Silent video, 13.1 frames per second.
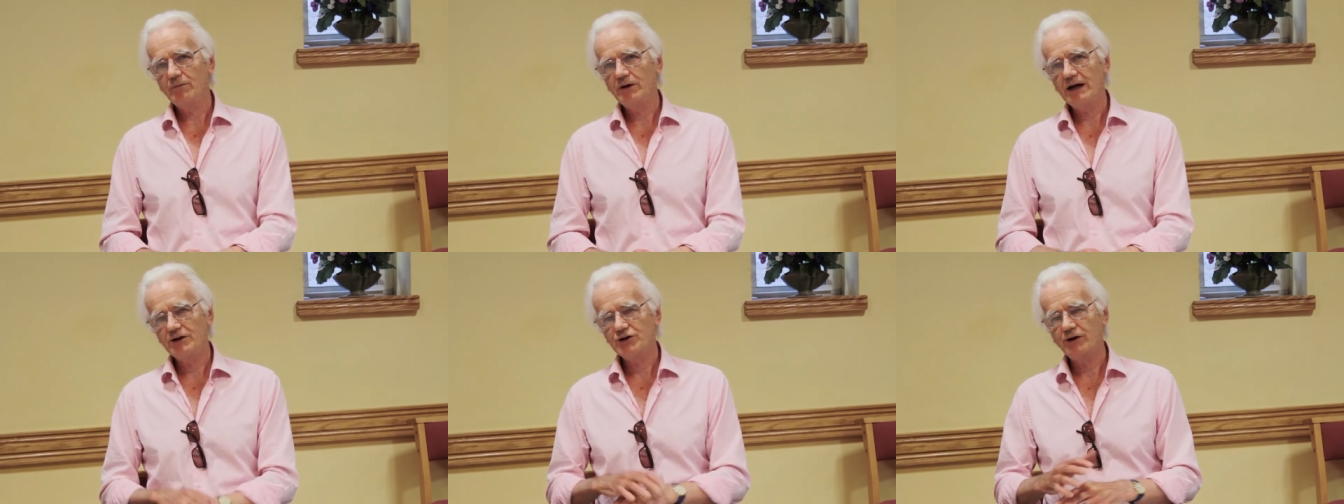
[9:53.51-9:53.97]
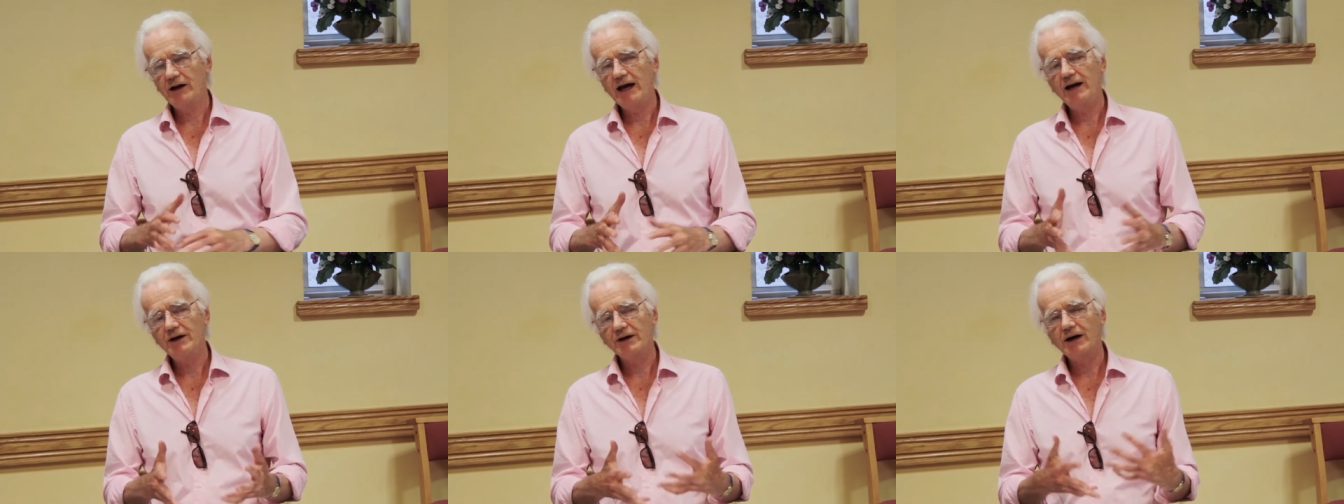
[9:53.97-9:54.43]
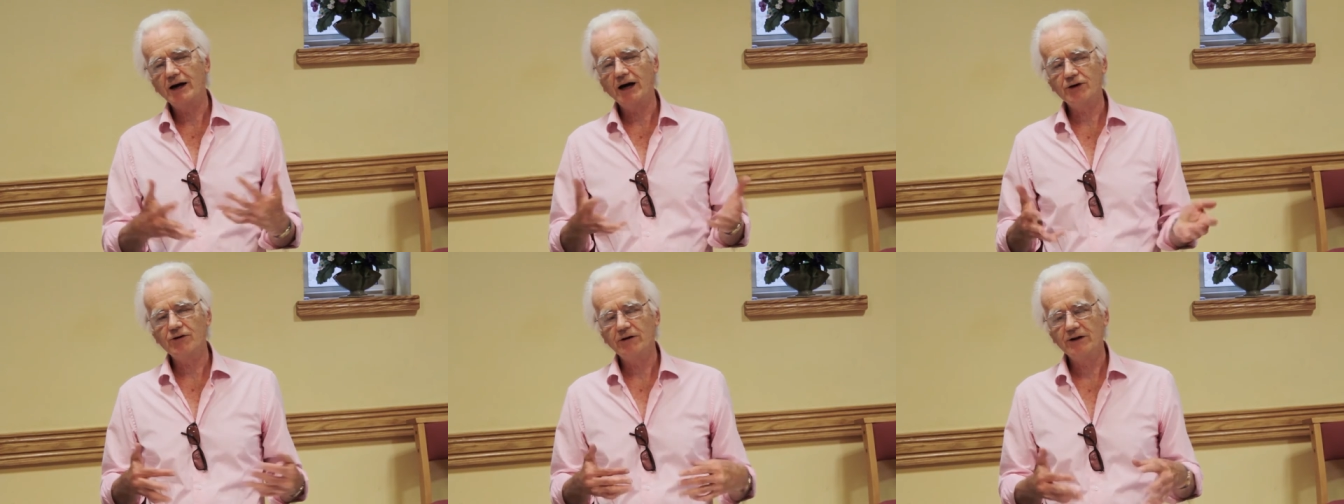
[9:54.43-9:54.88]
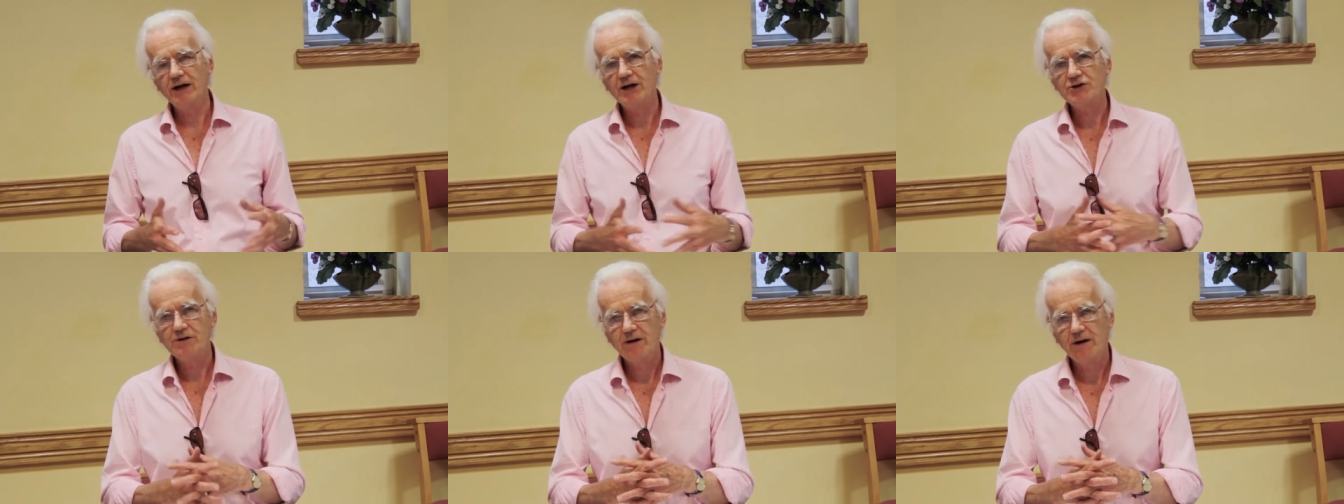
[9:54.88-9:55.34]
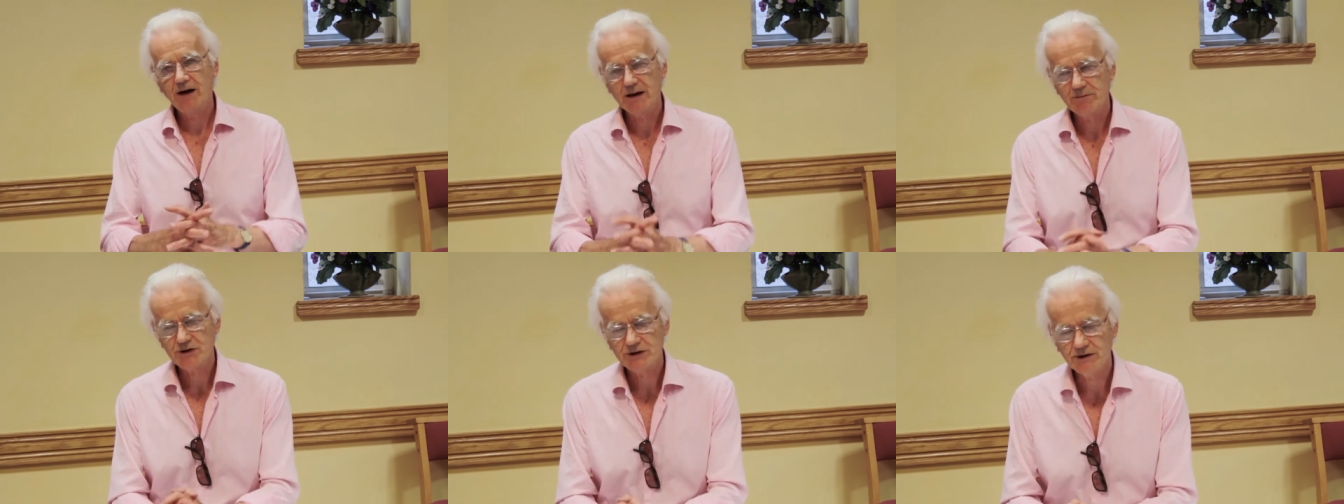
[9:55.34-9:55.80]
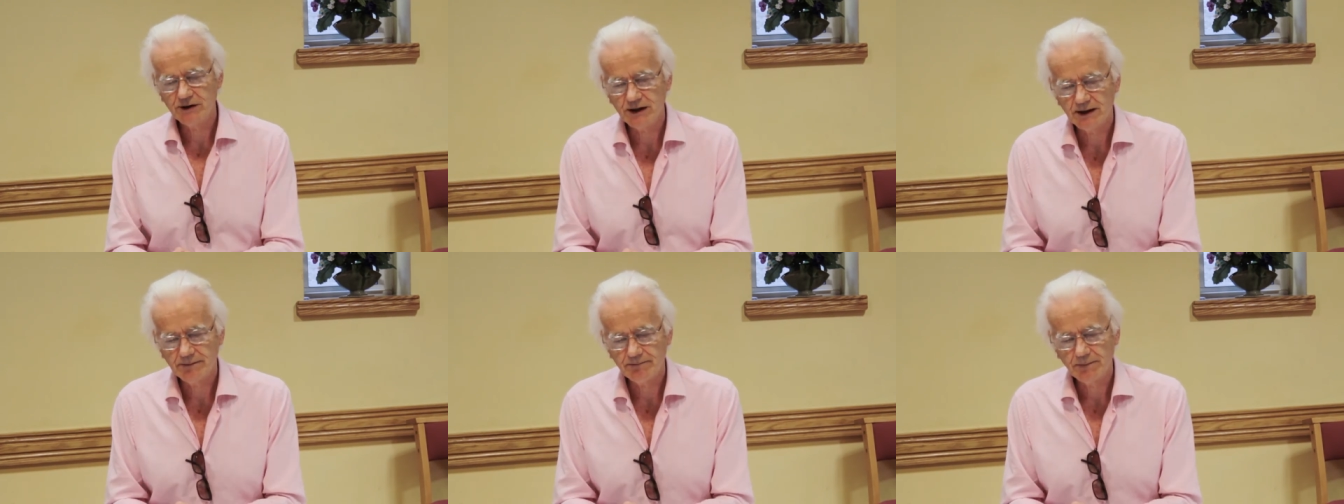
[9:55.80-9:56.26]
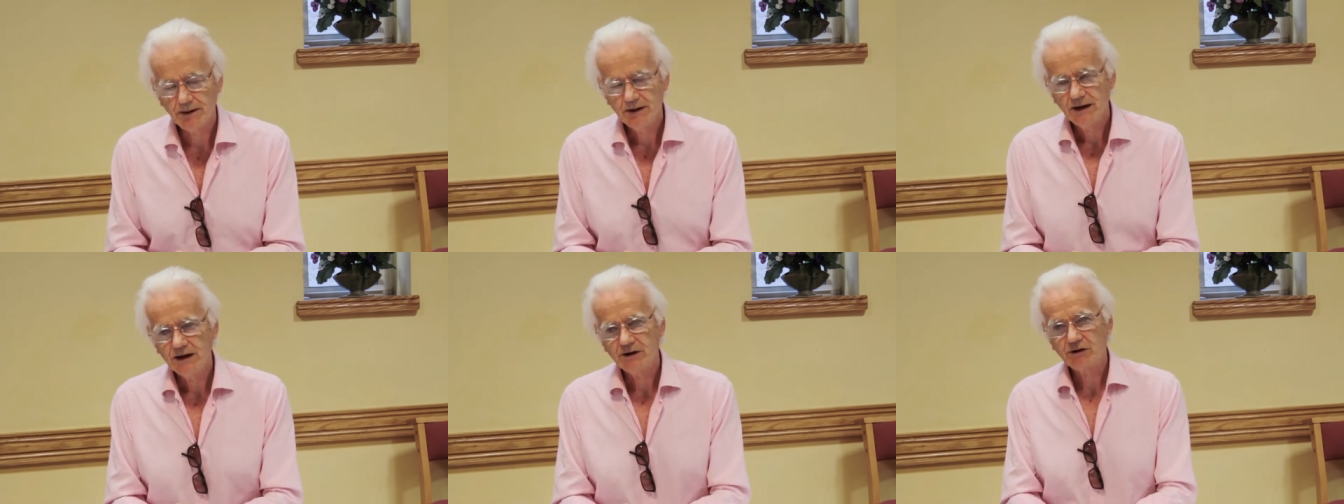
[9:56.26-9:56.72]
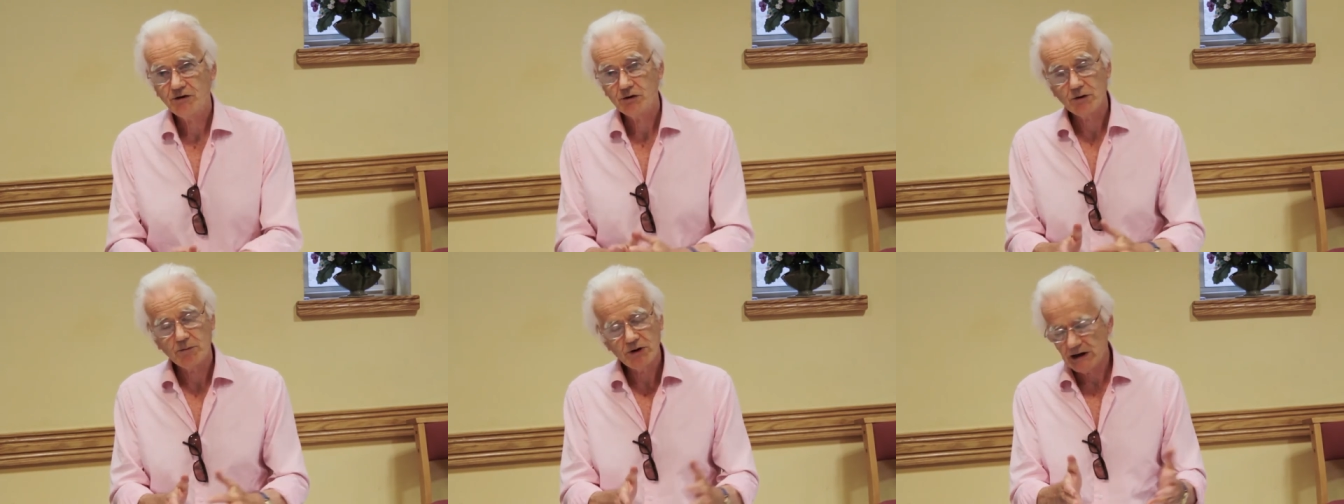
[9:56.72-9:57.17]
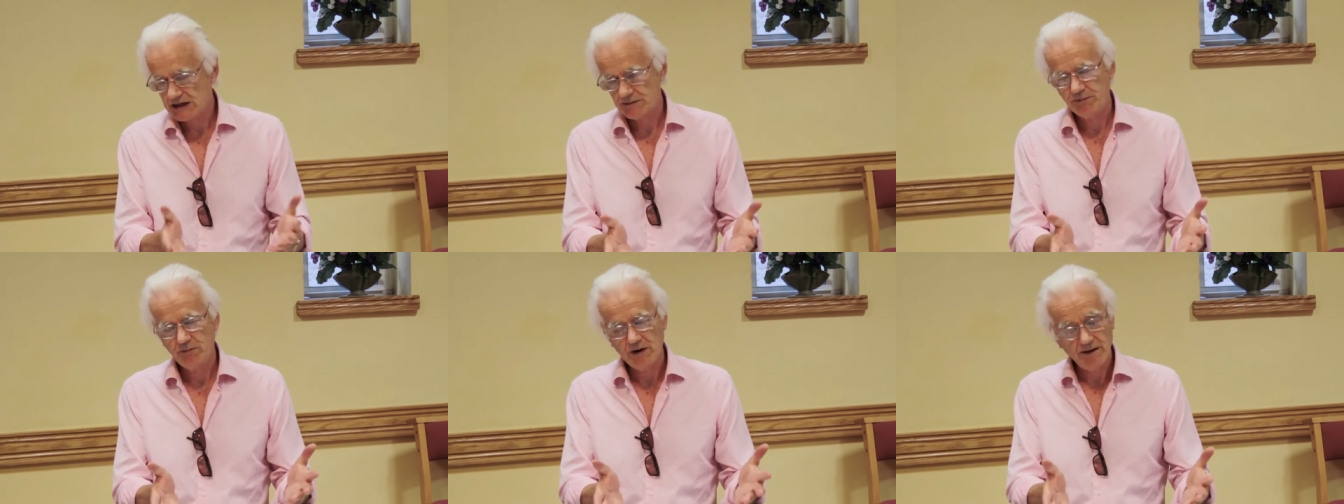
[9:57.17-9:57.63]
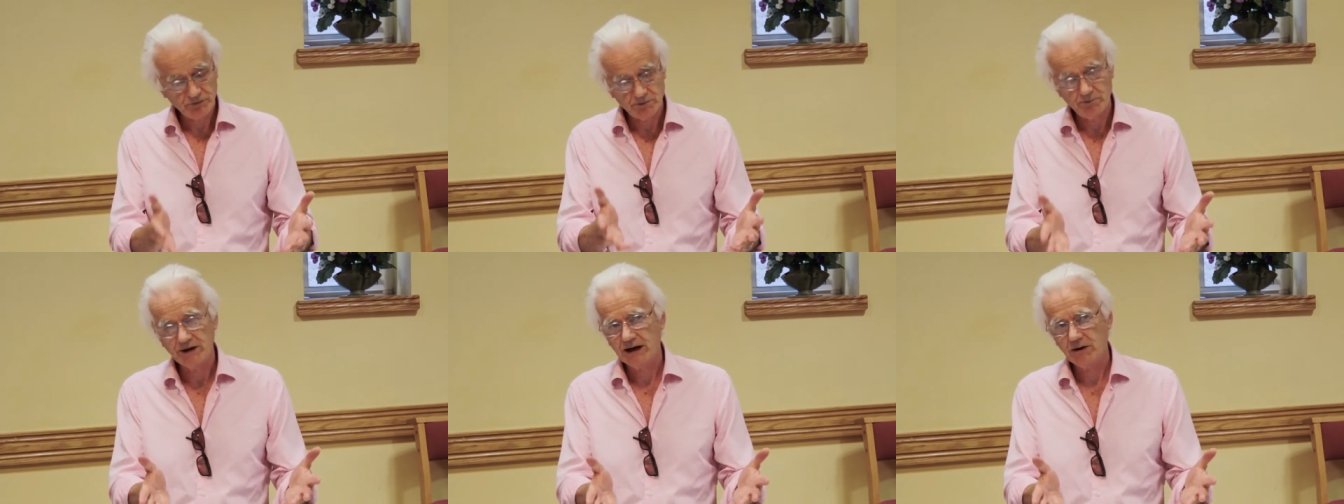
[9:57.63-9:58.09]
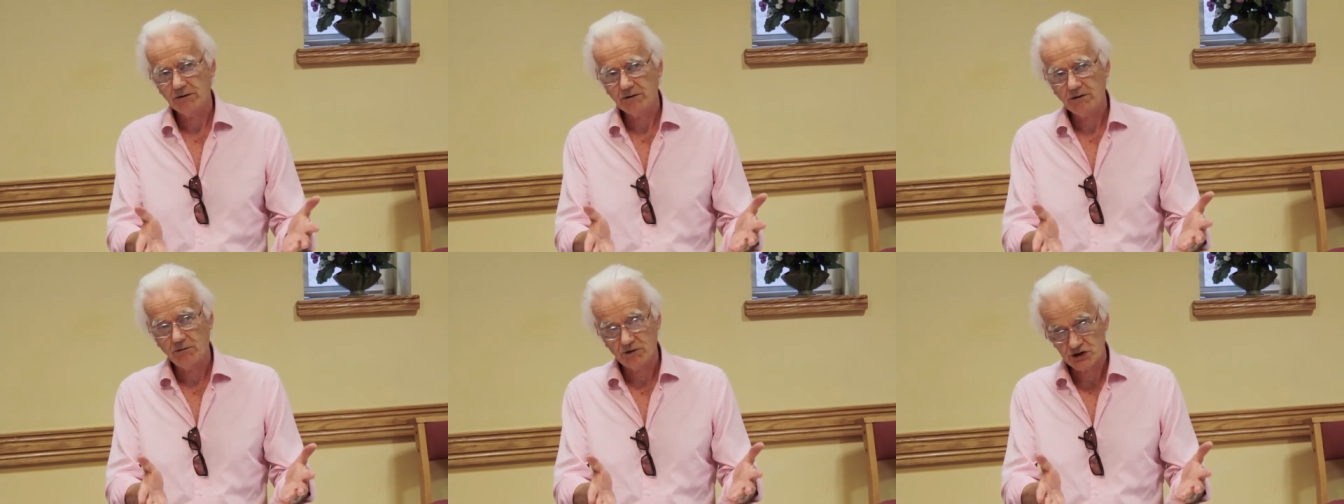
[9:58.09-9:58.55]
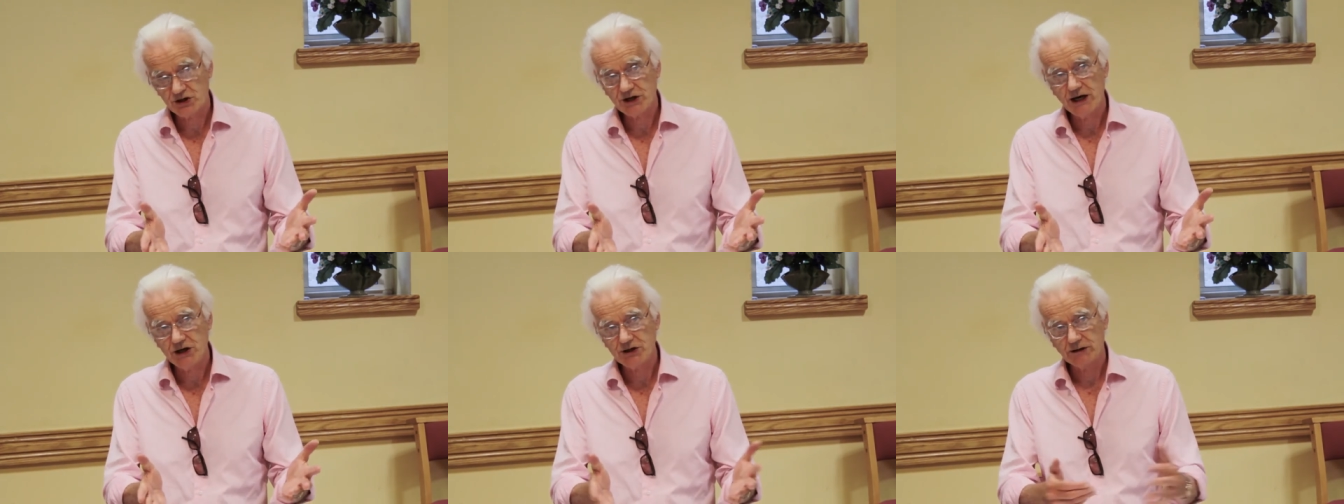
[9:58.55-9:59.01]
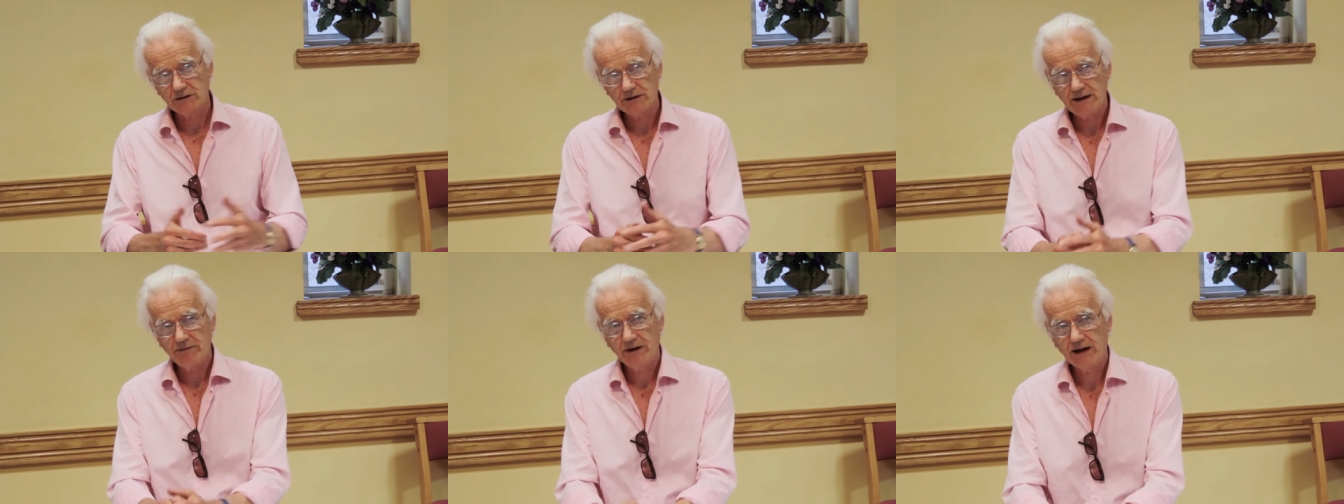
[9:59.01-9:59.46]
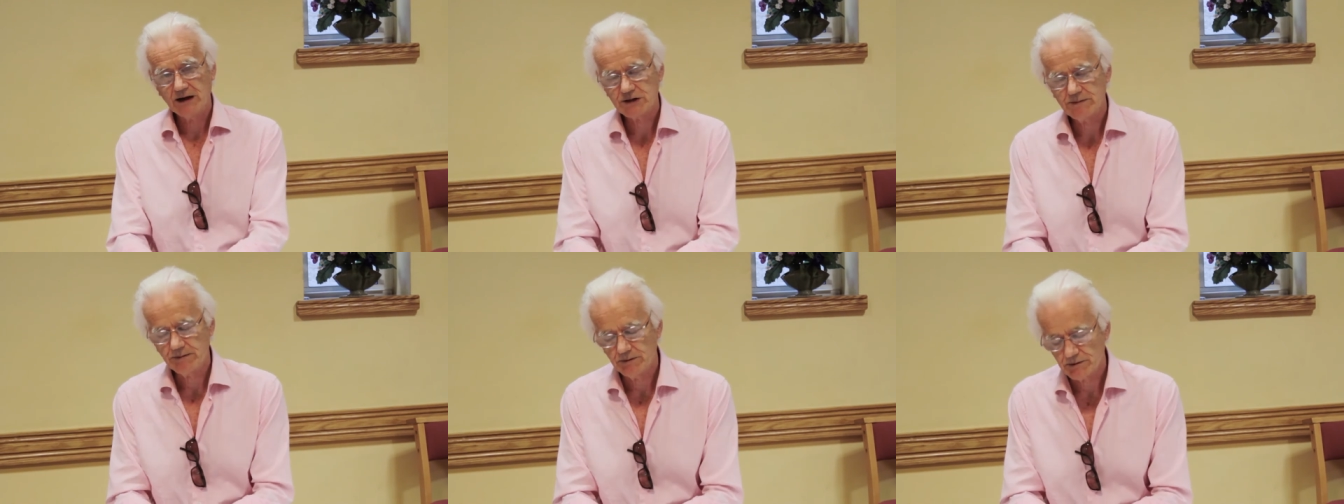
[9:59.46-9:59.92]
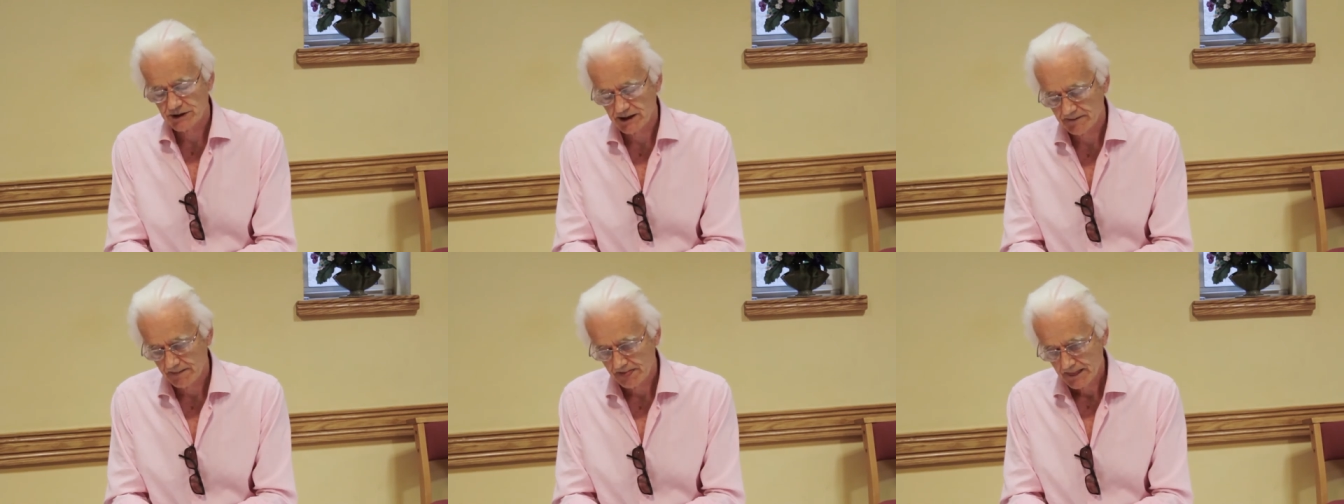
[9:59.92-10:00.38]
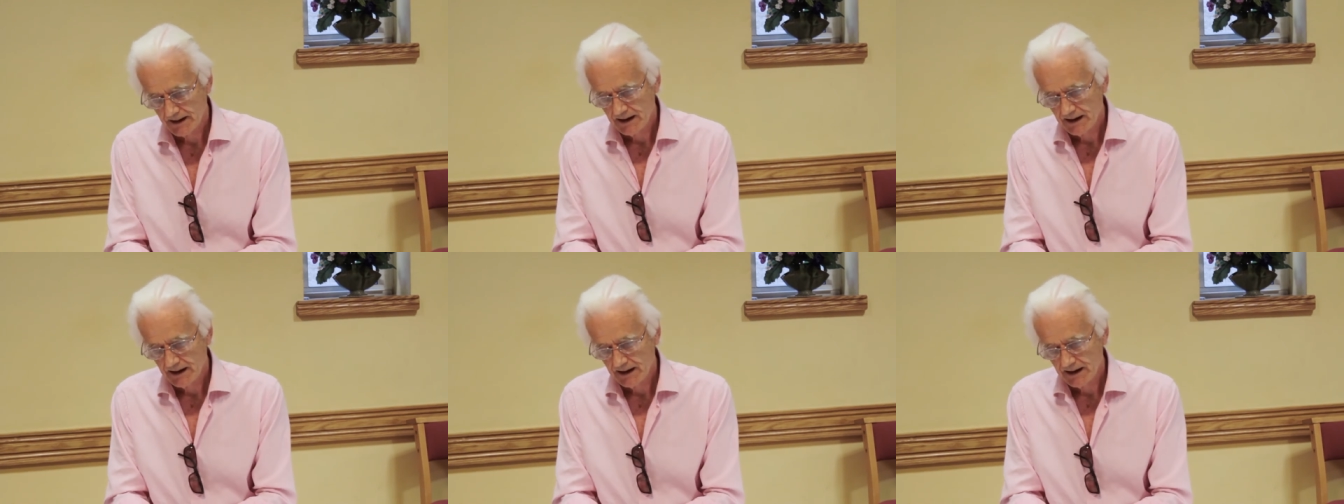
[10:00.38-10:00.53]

We had John Eliot Gardiner in the Age of the Enlightenment in the cathedral, and we have to bring in all the staging. Everything has to be brought in.